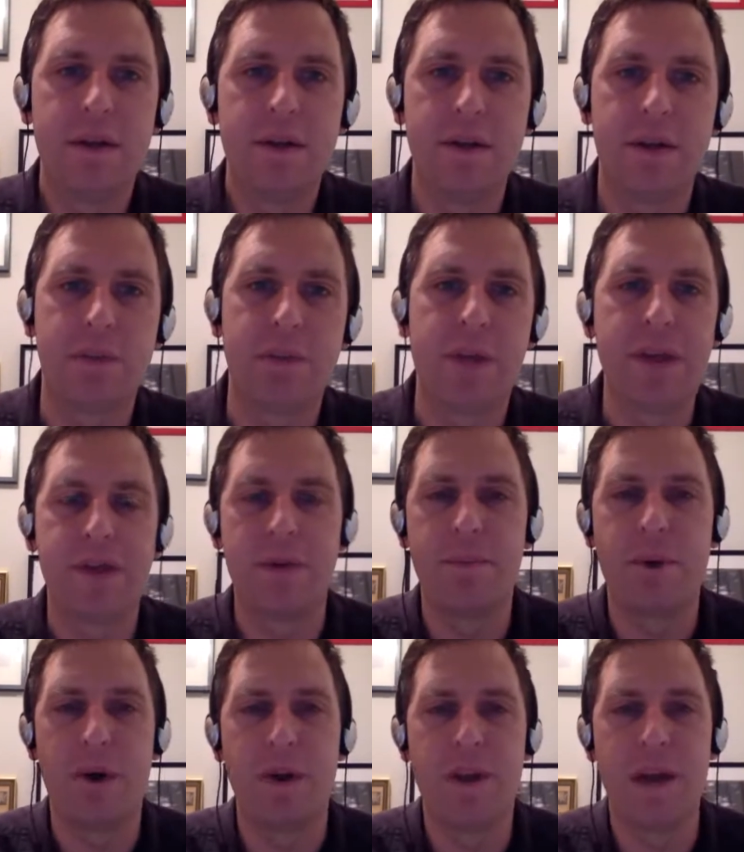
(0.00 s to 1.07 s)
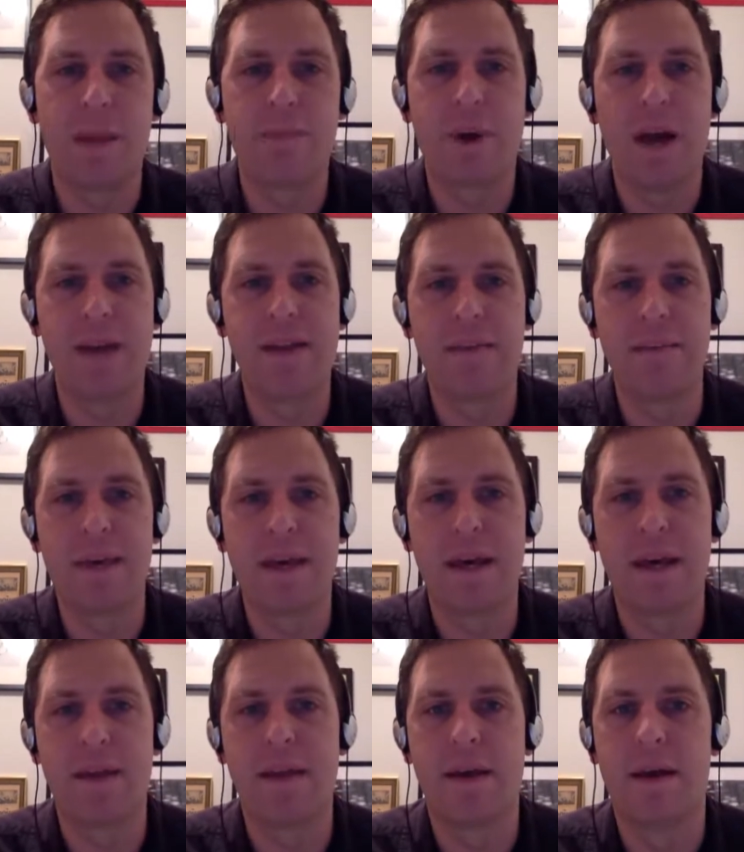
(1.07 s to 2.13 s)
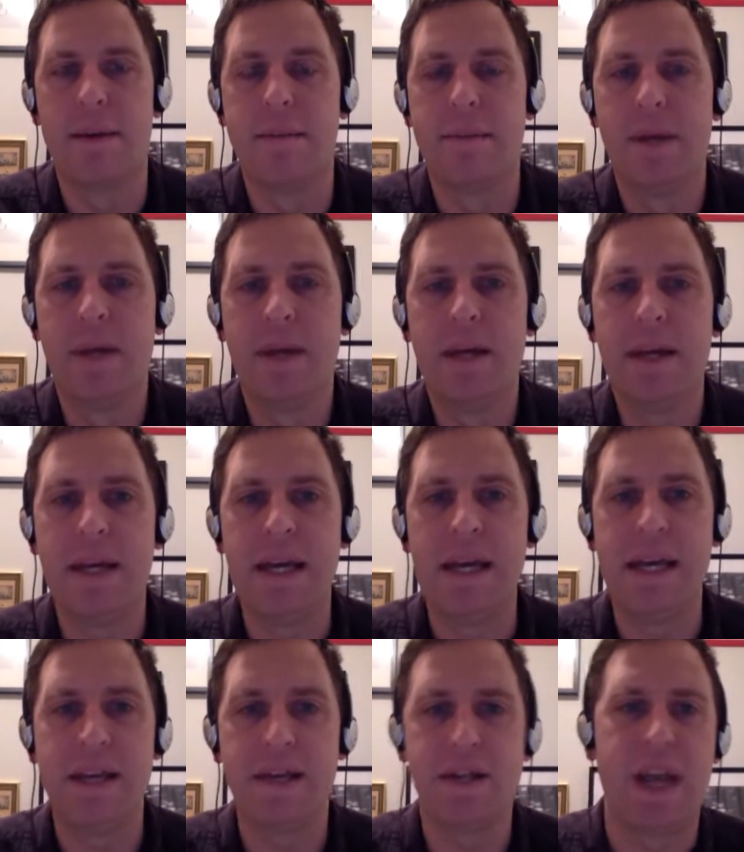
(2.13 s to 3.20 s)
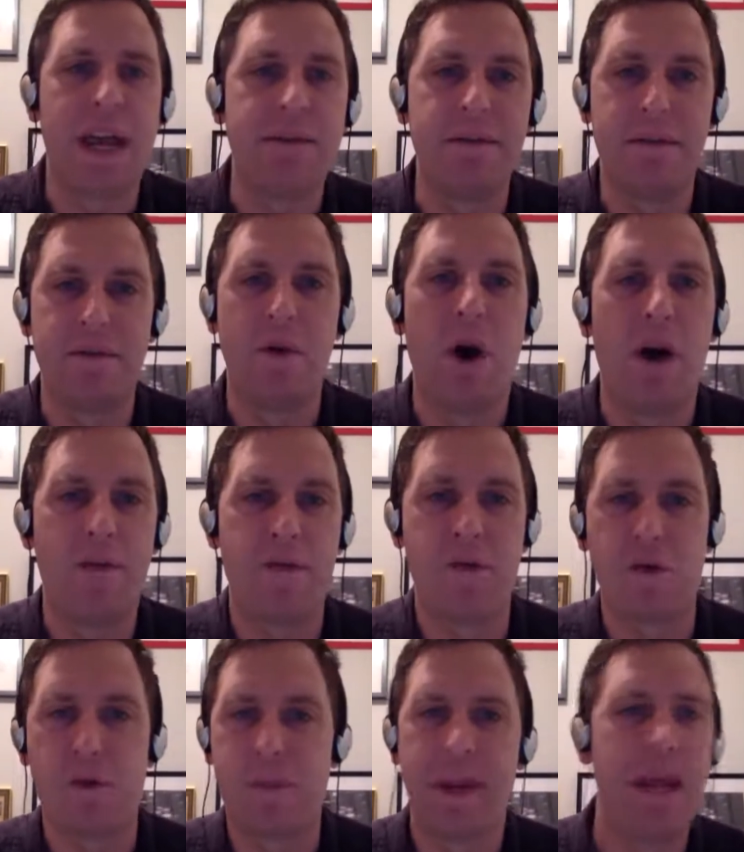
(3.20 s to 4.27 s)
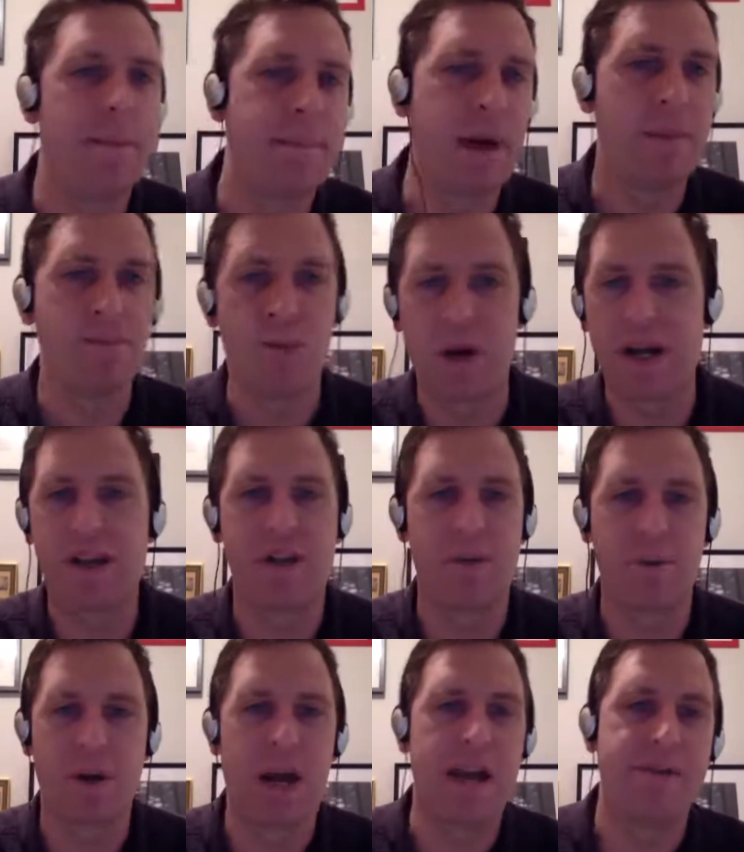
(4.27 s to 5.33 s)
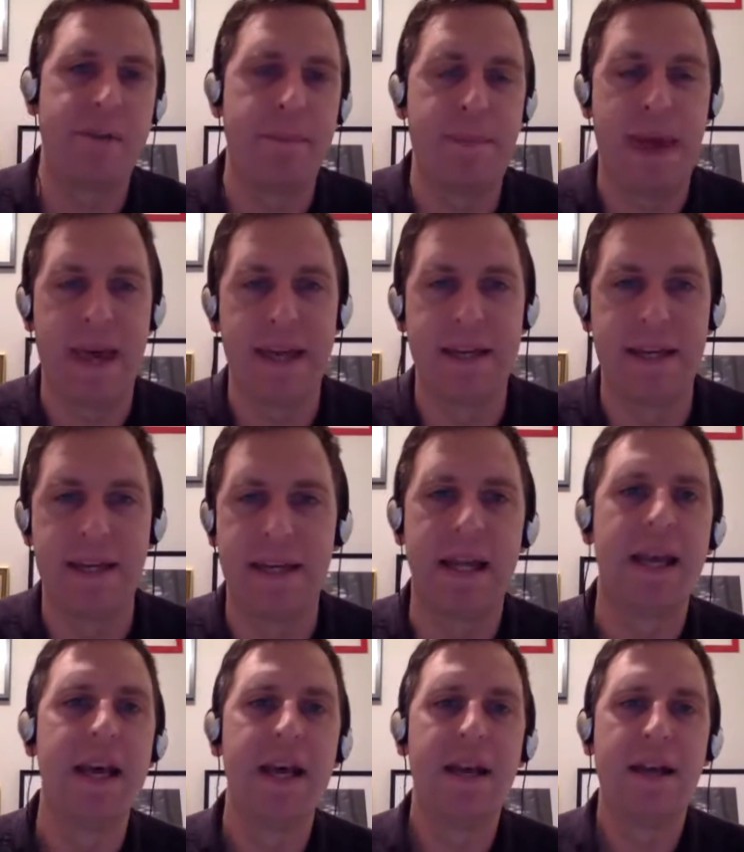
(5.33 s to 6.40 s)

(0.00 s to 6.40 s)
took place on part of the uprising, because he saved a few officers who'd been hit by bricks and were kind of abandoned.